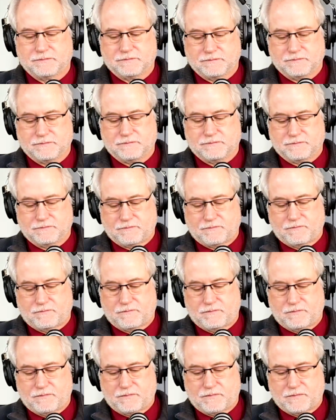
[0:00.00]
now,
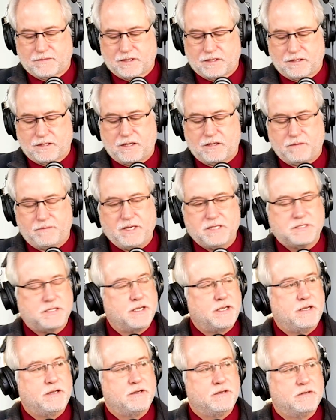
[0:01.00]
the best thing
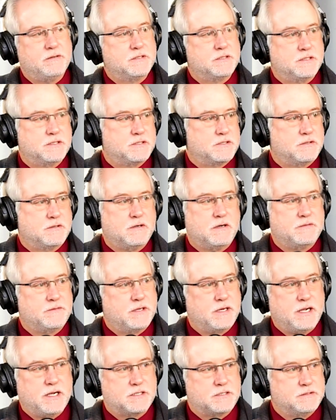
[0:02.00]
you can do is just turn off the
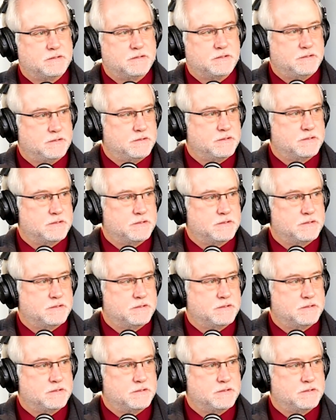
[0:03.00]
national news.